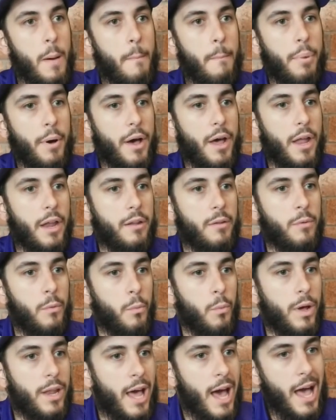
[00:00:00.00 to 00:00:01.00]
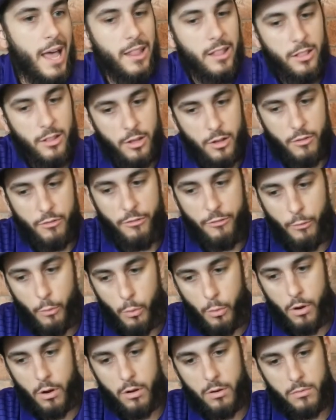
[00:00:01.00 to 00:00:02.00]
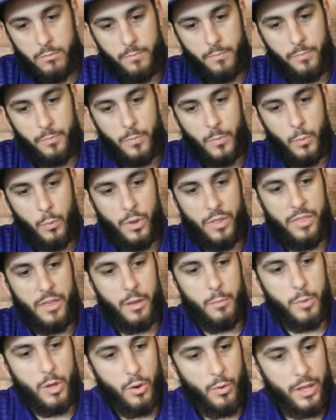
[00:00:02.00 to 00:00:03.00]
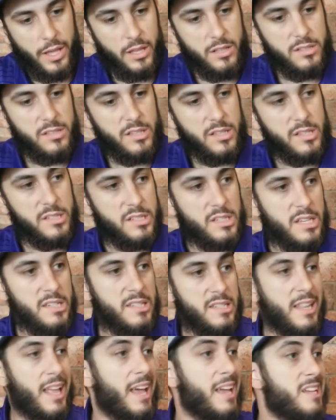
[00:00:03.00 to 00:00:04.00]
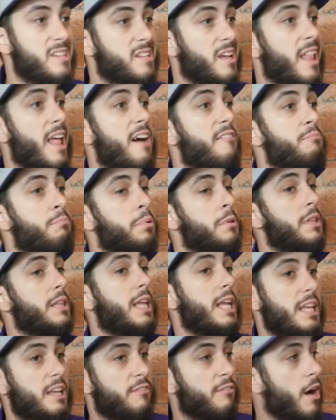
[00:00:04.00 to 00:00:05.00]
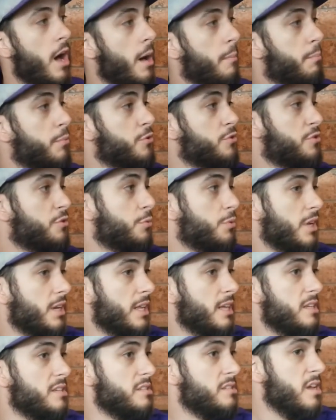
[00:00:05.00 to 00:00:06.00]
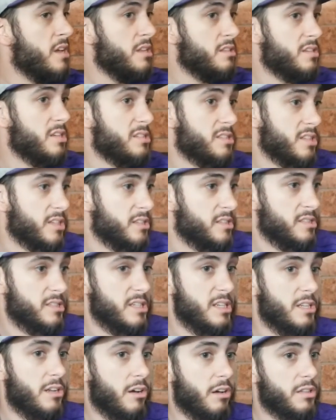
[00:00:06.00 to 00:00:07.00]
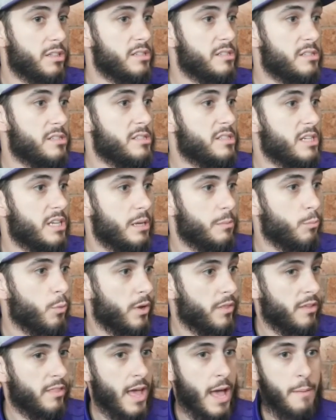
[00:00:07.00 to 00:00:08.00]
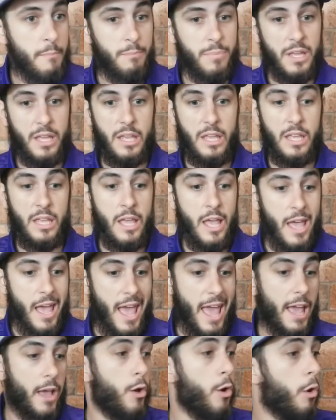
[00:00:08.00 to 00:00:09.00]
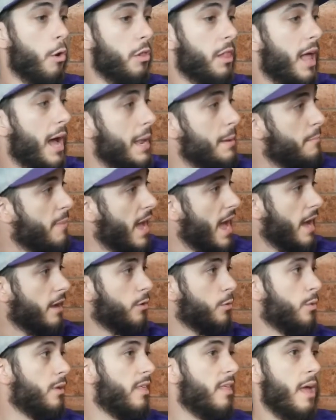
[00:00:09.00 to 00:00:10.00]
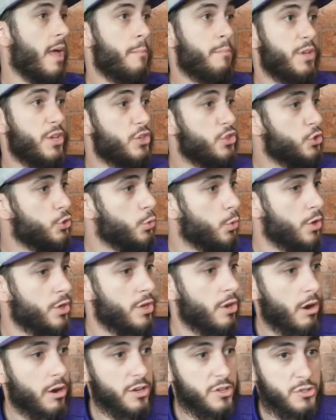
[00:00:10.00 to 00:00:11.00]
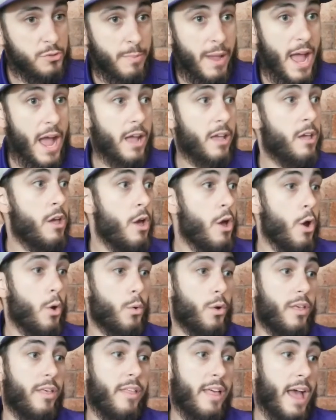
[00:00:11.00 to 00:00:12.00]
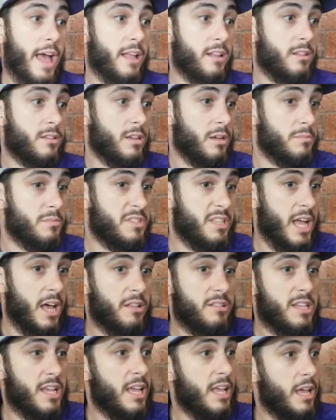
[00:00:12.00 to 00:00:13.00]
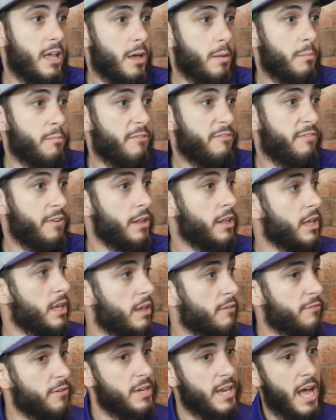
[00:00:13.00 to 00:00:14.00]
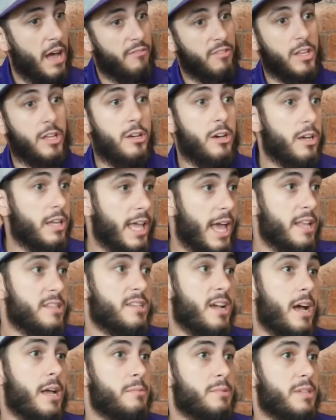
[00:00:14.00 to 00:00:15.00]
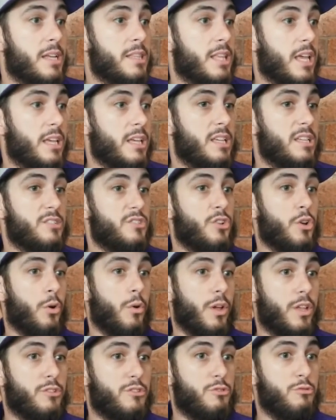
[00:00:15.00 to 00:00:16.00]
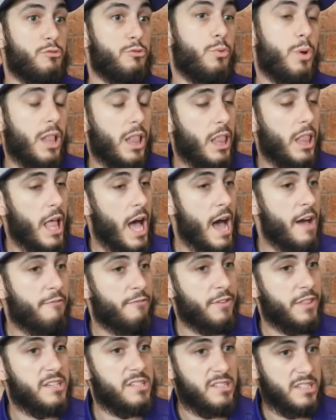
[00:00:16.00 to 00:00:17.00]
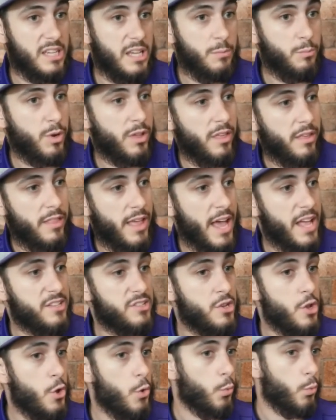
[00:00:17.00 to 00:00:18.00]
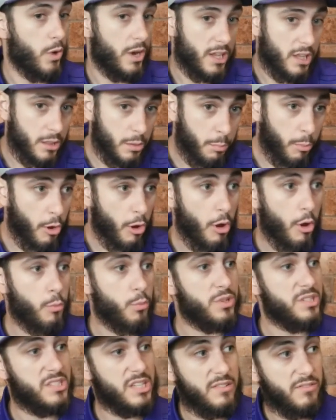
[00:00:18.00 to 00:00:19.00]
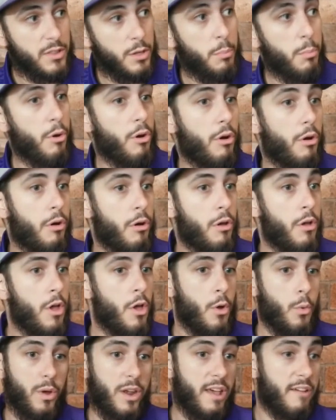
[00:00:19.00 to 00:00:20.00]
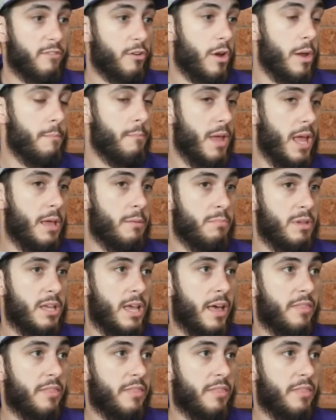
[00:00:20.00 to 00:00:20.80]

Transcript: But what I look for with him going into this season, that he's going to have plenty of opportunities to succeed on this team, whether that be a goal line back, or whether that be a short yardage back, or whether that comes down to him filling in for Dalvin Cook at times. I think he's going to do a lot for this team, whether that's running the ball, receiving the ball, whatever it may be.